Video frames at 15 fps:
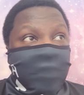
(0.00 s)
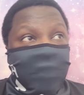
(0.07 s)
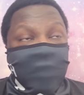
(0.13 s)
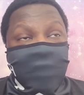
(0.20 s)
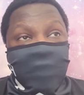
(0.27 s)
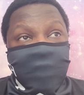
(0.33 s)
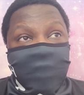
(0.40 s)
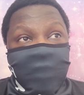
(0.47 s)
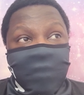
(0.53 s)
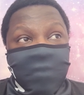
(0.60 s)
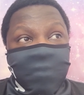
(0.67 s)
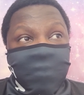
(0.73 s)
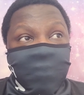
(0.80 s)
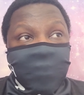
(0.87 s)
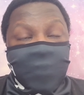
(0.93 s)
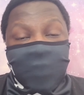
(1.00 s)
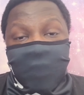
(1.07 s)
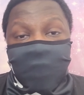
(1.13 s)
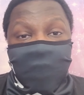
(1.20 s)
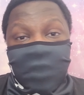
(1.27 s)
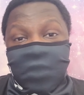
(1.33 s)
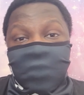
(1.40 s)
And
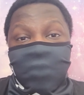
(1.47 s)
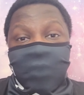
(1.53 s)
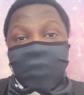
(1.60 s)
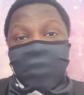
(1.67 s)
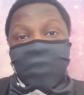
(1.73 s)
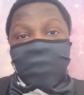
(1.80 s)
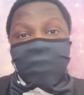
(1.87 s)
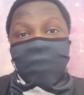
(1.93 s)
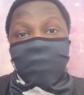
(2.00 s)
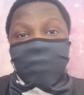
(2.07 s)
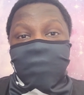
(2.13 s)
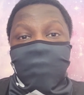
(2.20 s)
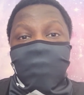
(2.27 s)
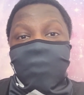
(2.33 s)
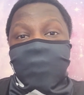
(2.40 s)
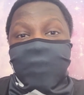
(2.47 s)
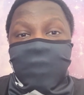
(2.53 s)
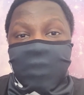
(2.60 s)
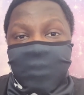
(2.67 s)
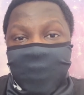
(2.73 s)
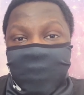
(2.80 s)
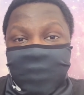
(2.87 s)
I just wanted to throw one
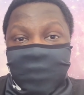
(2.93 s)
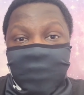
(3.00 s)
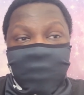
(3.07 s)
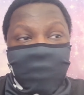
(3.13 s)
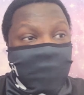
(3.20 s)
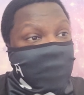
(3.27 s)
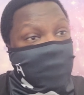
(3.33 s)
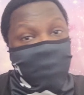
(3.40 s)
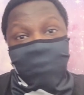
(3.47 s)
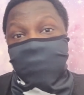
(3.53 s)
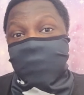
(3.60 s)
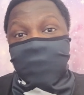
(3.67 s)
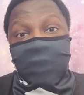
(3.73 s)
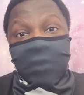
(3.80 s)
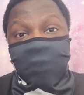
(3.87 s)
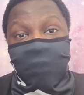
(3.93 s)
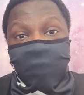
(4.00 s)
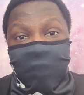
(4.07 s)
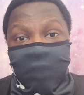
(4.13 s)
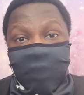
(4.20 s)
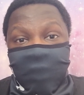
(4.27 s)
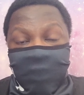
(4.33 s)
of them out there. I got plenty
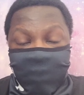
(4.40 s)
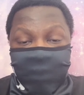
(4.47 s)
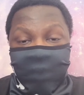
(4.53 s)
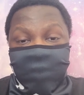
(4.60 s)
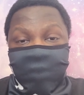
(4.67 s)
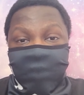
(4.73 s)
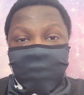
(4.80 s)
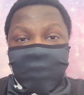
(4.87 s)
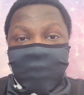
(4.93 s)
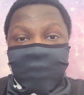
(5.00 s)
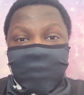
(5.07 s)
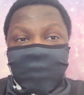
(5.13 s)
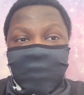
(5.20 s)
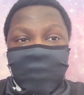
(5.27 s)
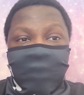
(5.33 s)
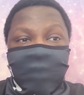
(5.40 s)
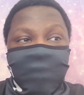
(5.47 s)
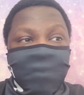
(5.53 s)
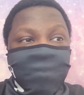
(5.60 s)
more I want to throw out there.